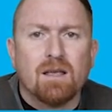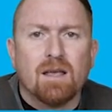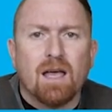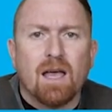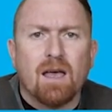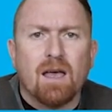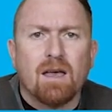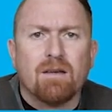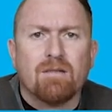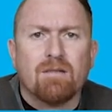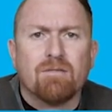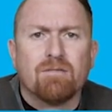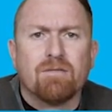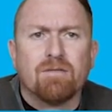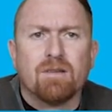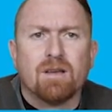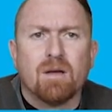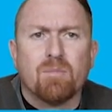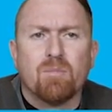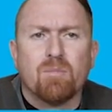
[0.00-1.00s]
have
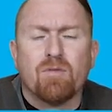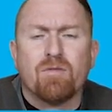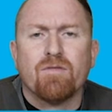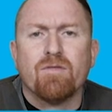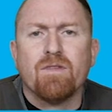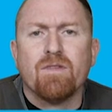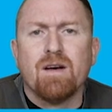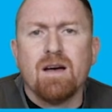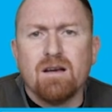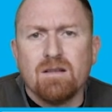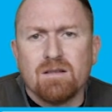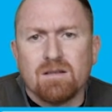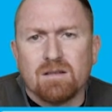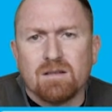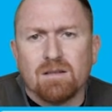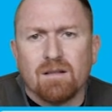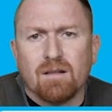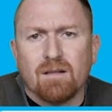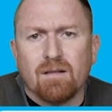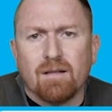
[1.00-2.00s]
a profound
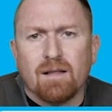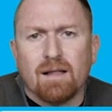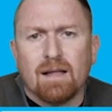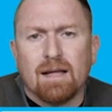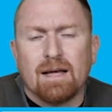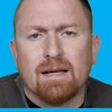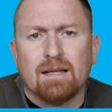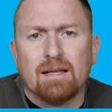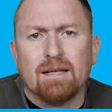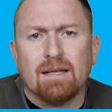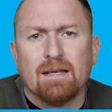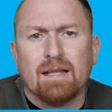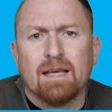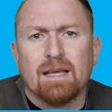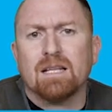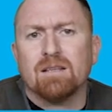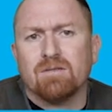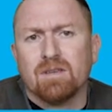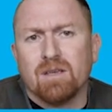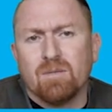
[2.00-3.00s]
uh,
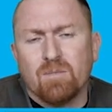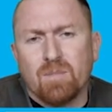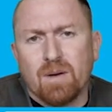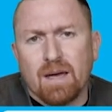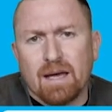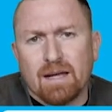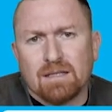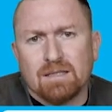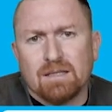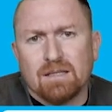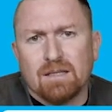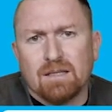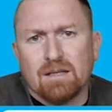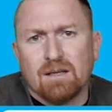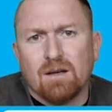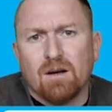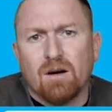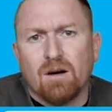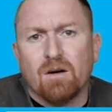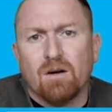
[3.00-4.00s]
negative impact
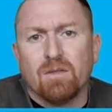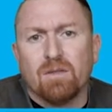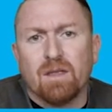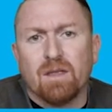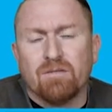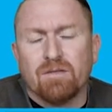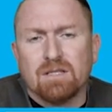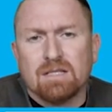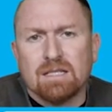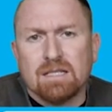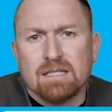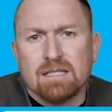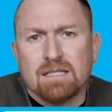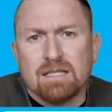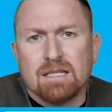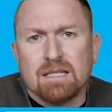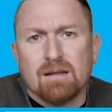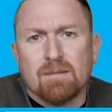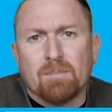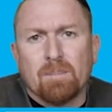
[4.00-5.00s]
on their fertility,